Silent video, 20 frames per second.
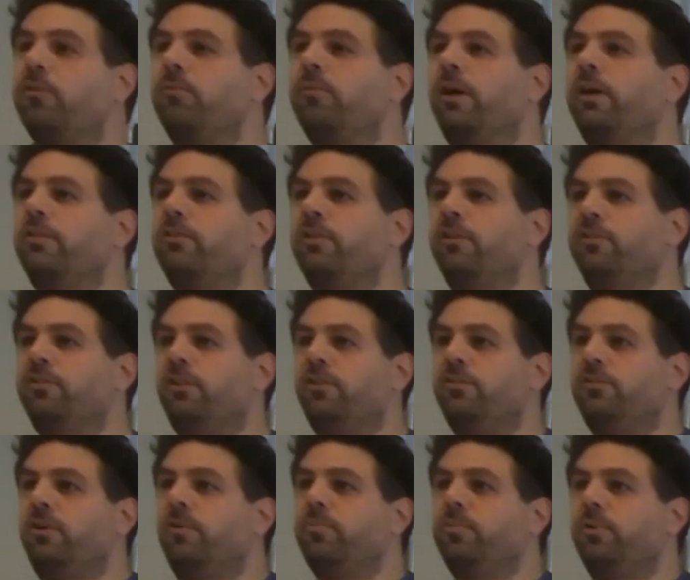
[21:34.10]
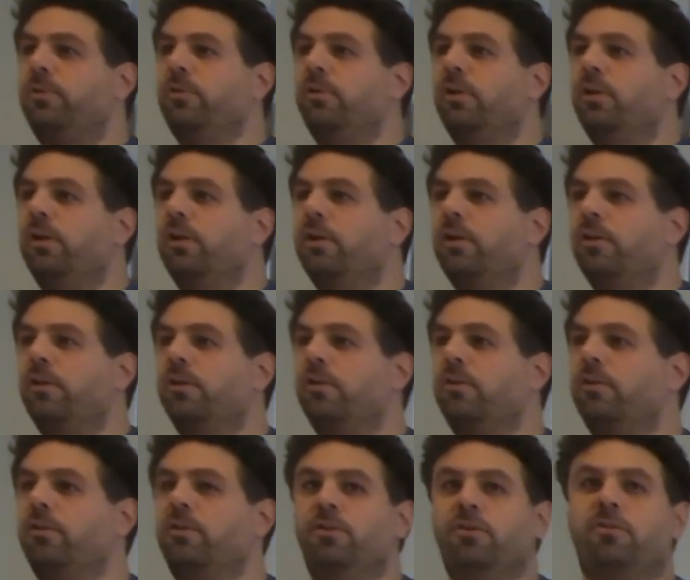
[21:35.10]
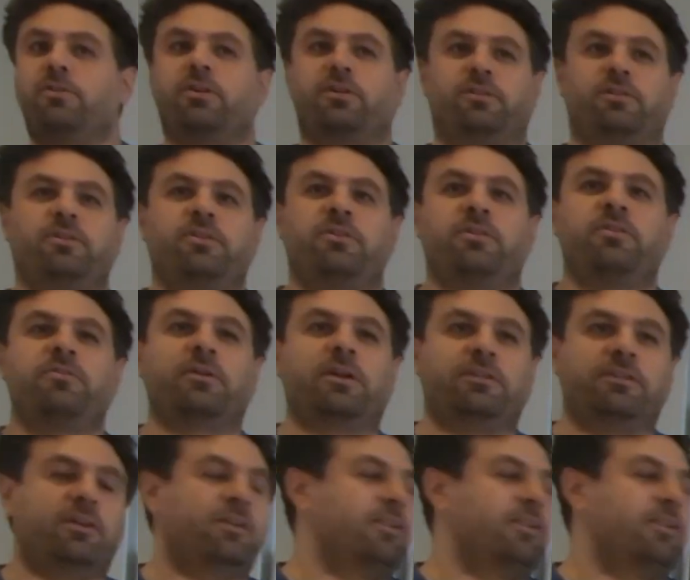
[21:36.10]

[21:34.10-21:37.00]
why it does that job? Okay, great.